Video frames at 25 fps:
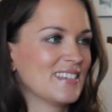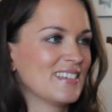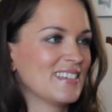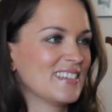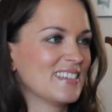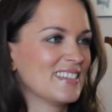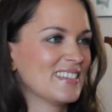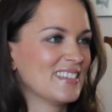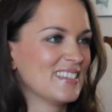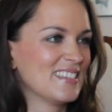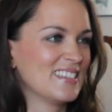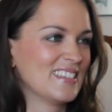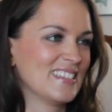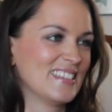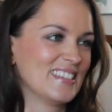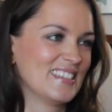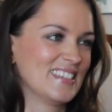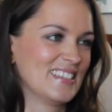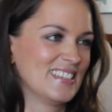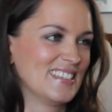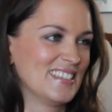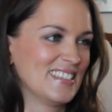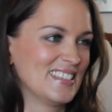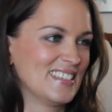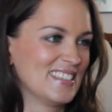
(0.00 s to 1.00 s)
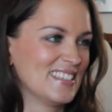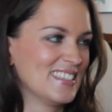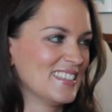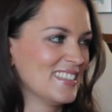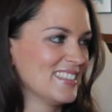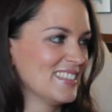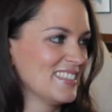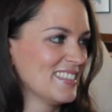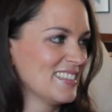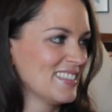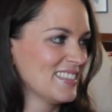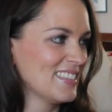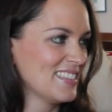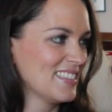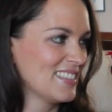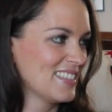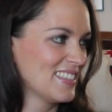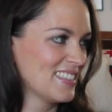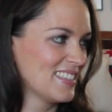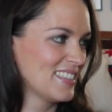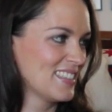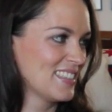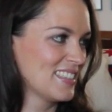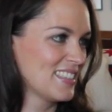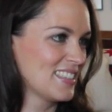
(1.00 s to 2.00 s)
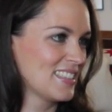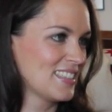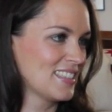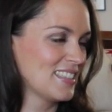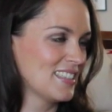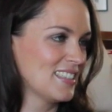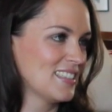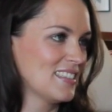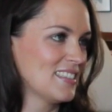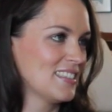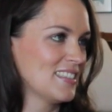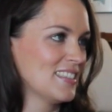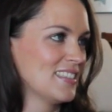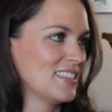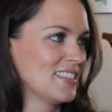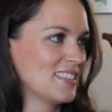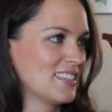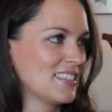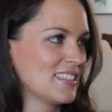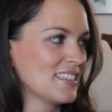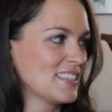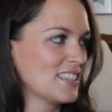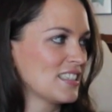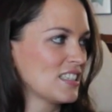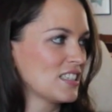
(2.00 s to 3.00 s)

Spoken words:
(not speaking)